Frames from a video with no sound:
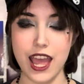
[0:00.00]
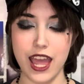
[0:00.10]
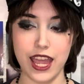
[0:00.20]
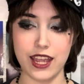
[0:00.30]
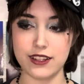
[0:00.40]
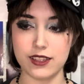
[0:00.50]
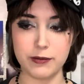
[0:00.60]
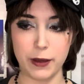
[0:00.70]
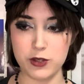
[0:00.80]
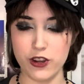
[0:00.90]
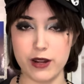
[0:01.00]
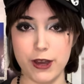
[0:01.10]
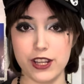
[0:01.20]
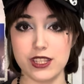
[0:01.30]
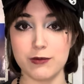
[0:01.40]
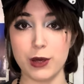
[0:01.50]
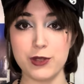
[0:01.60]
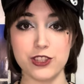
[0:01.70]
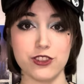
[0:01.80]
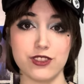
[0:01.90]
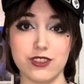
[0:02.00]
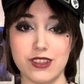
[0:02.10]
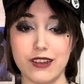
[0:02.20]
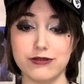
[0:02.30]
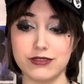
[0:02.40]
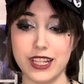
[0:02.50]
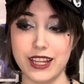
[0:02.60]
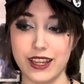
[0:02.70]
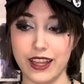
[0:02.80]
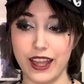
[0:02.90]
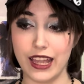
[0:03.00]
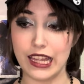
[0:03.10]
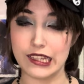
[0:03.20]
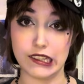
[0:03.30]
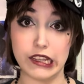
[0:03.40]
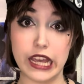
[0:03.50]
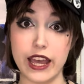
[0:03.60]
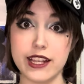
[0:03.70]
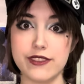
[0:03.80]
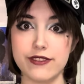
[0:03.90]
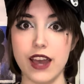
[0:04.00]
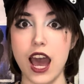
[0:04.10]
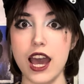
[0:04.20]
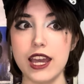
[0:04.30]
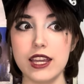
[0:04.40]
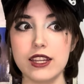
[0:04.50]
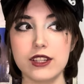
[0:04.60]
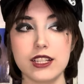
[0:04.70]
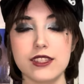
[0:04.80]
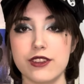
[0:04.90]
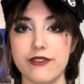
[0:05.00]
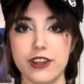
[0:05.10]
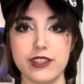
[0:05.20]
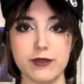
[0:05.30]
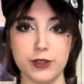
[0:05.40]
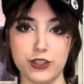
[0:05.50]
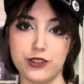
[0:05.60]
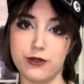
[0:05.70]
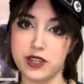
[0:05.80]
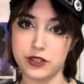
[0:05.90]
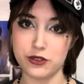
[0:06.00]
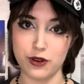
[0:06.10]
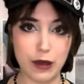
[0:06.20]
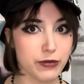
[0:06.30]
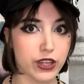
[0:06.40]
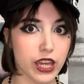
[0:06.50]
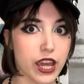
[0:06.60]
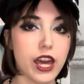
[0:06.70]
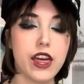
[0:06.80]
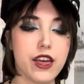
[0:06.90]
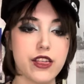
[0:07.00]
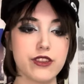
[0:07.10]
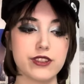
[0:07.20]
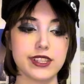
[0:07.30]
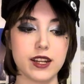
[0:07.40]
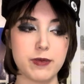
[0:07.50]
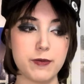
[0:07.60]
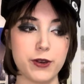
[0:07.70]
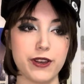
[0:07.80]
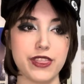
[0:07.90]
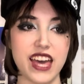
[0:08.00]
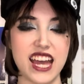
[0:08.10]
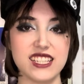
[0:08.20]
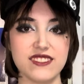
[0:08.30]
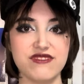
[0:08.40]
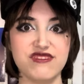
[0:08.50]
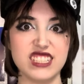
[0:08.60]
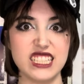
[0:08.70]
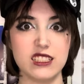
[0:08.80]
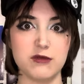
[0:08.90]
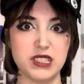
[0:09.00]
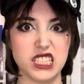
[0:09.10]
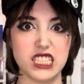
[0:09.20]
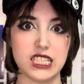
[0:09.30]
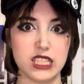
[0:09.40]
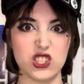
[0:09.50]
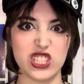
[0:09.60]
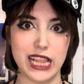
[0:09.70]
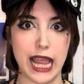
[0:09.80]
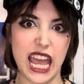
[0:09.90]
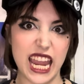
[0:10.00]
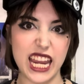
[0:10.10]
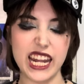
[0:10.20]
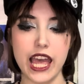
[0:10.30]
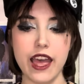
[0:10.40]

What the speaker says: And sometimes you write about it, sometimes it's just the stuff. And yeah, I consider it very similar to scrapbooking. There's a lot of people that fight about that online,